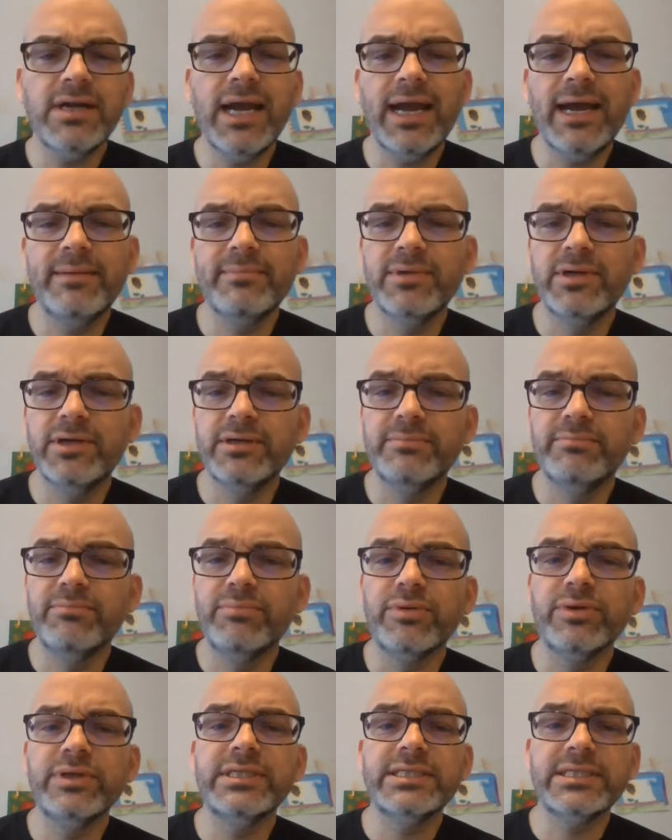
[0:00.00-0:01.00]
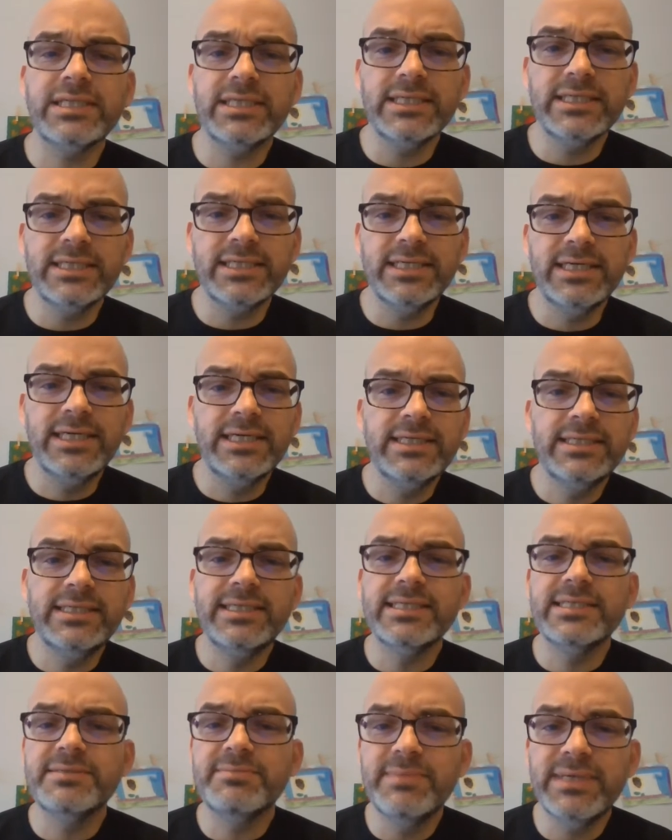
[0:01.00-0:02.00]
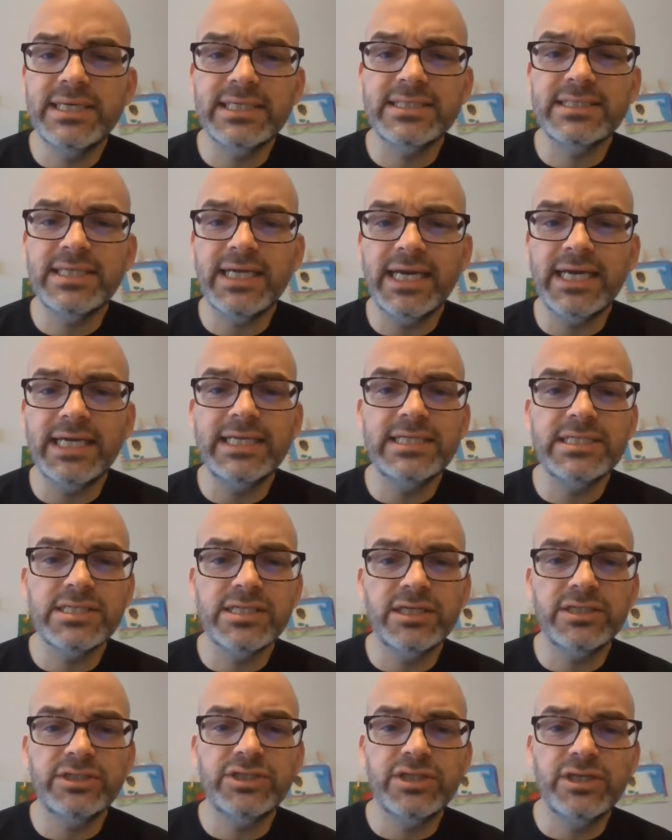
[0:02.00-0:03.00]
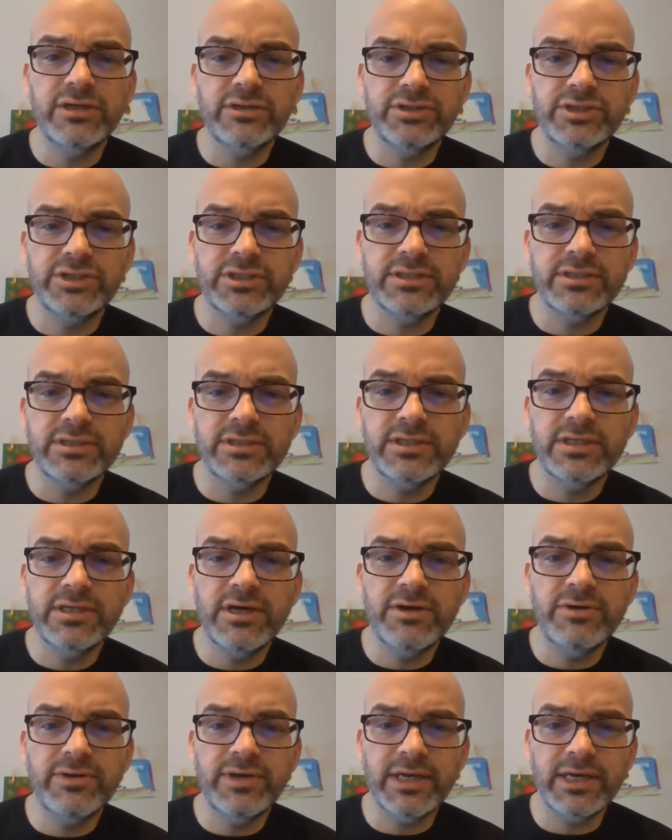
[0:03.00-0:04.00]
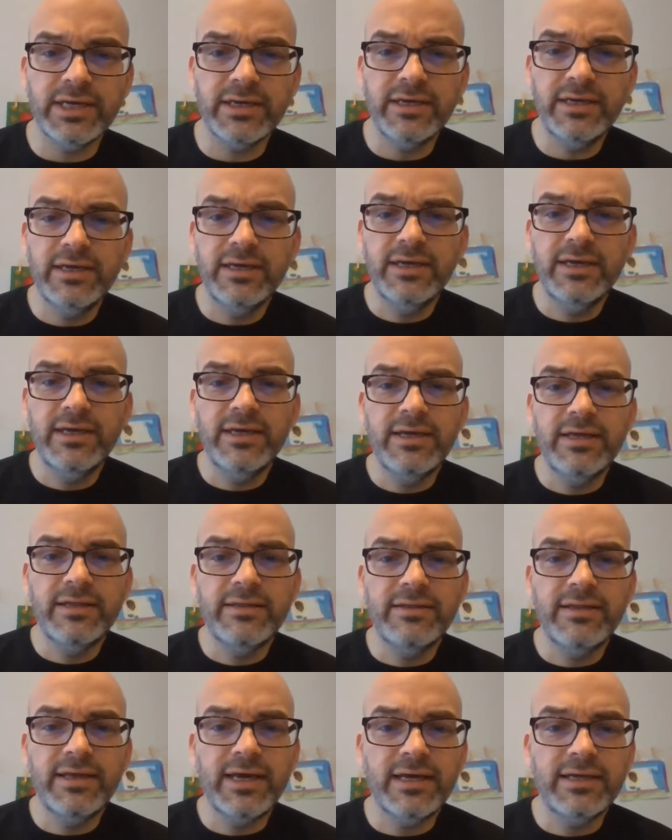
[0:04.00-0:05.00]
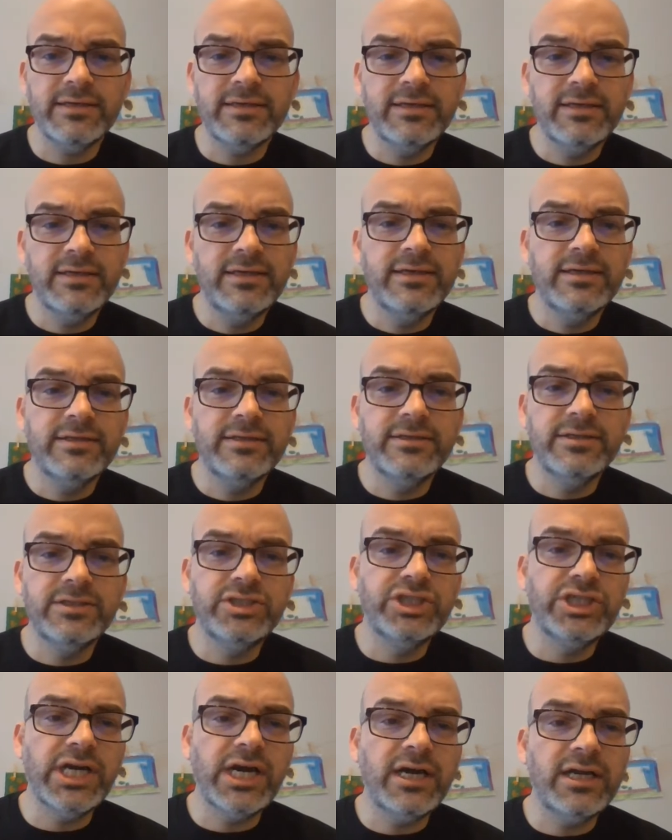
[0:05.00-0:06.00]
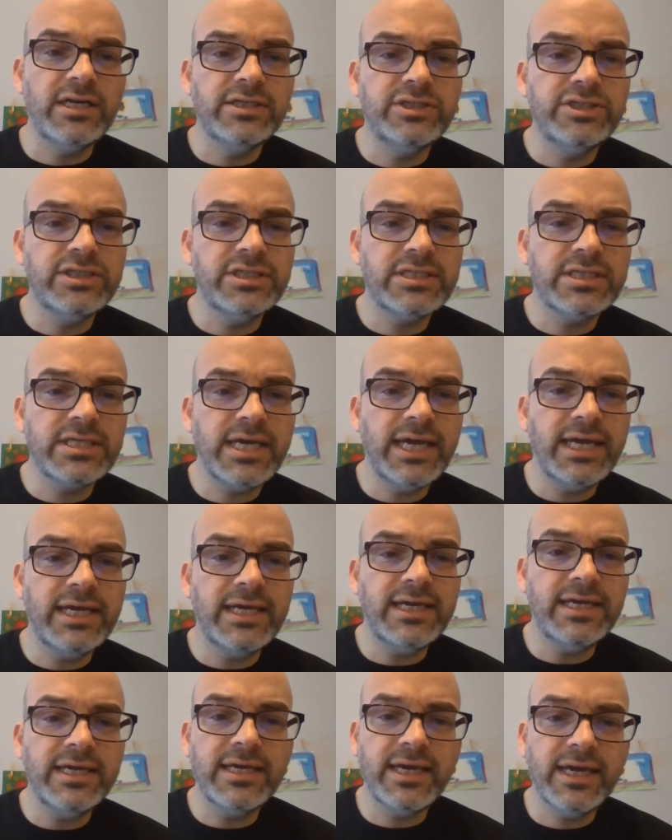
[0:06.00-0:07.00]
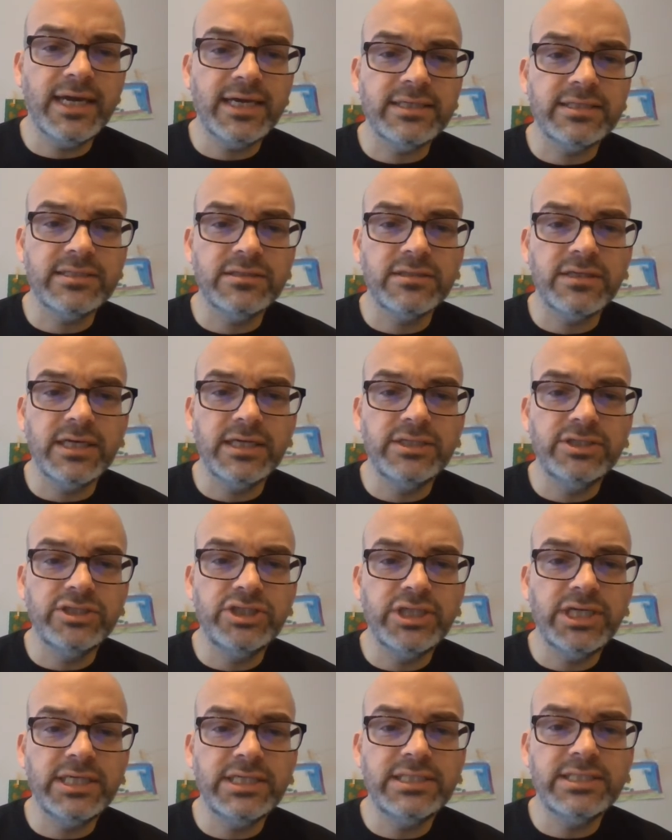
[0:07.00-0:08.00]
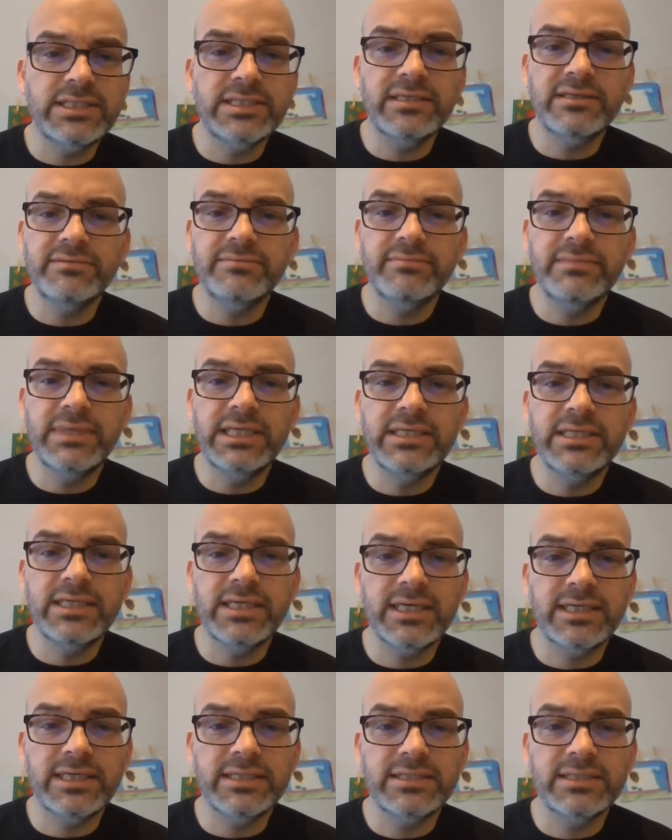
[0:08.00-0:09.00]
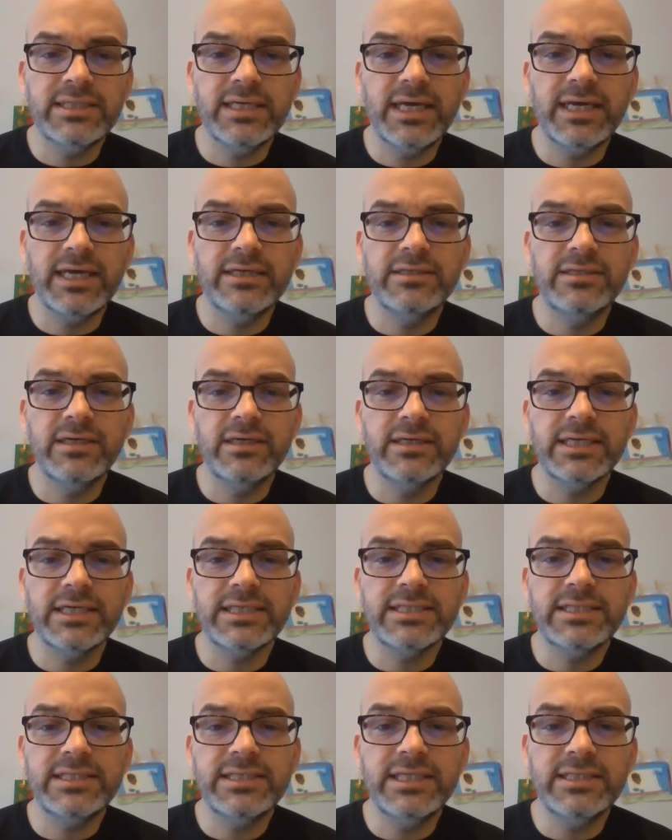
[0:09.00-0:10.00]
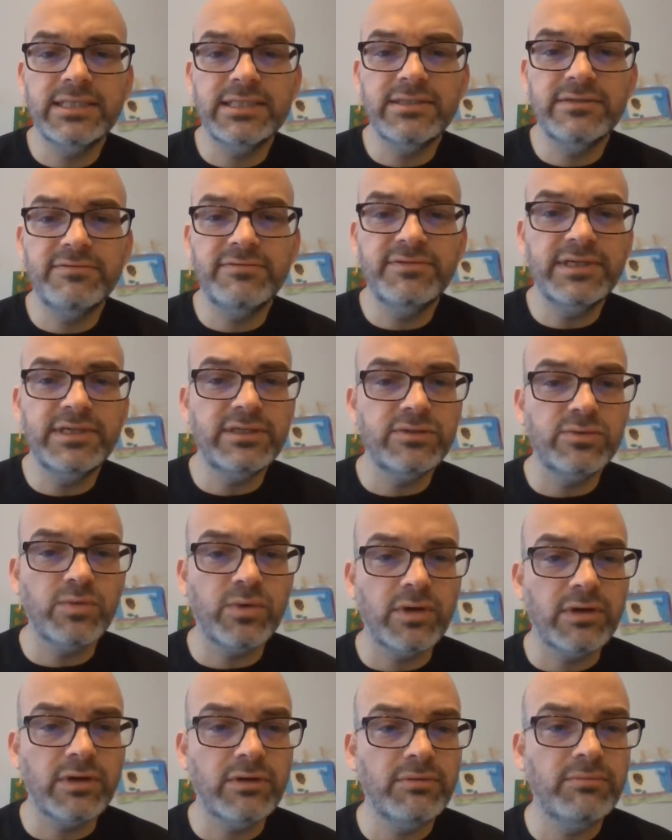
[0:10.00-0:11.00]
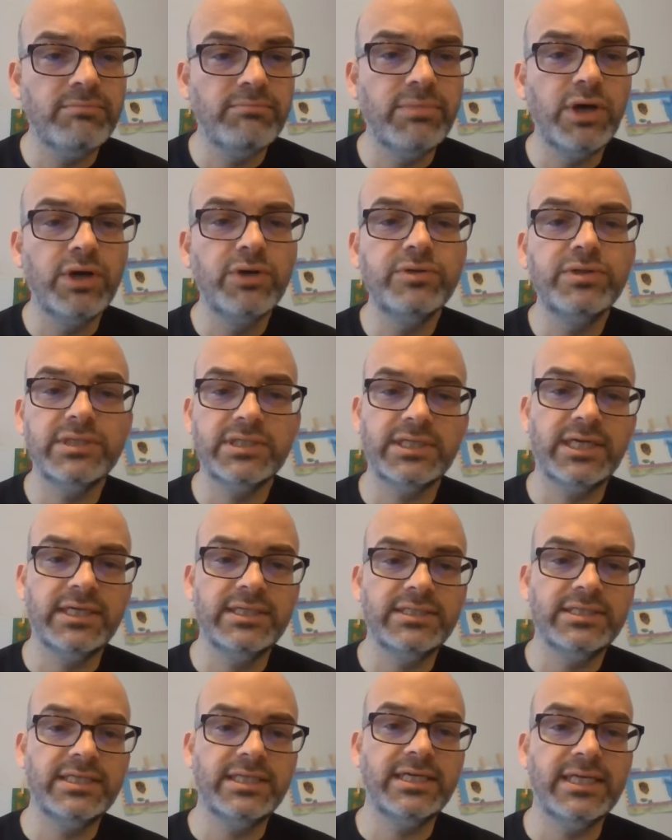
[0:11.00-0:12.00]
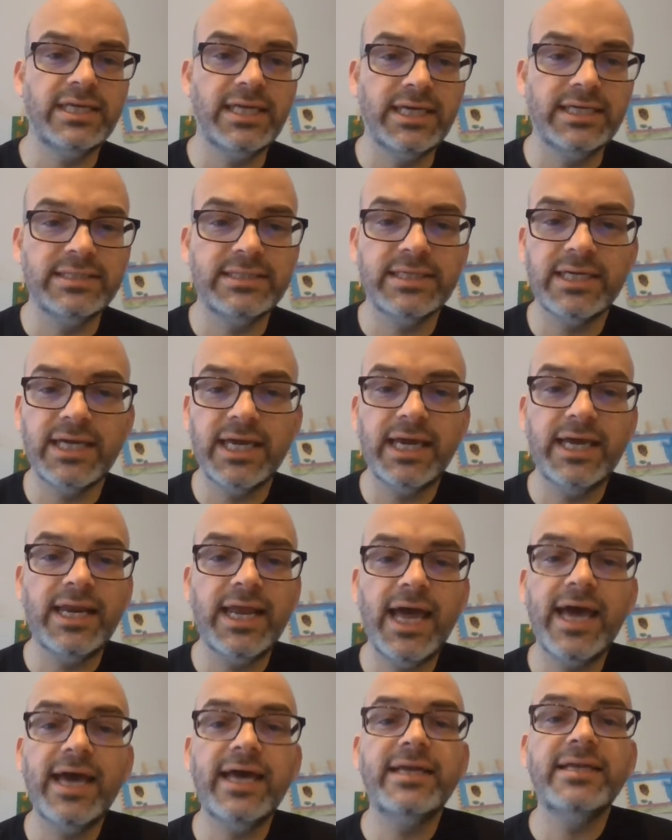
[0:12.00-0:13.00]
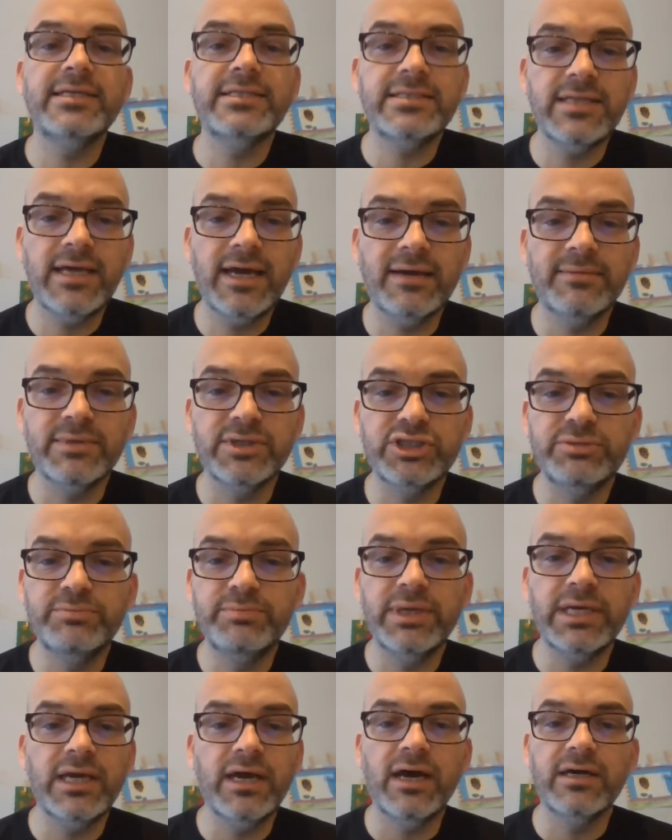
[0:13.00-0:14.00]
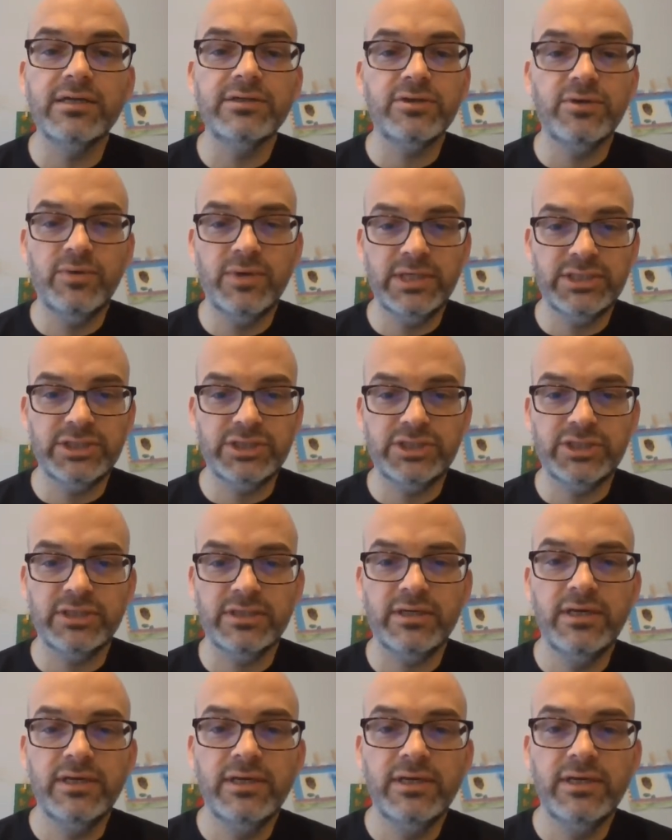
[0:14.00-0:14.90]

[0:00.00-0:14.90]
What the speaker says: Hapgood briskly dismissed any such notions, noting that the geologists K.E. Castor and J.C. Mendez had done extensive fieldwork on both sides of the Atlantic and had established beyond question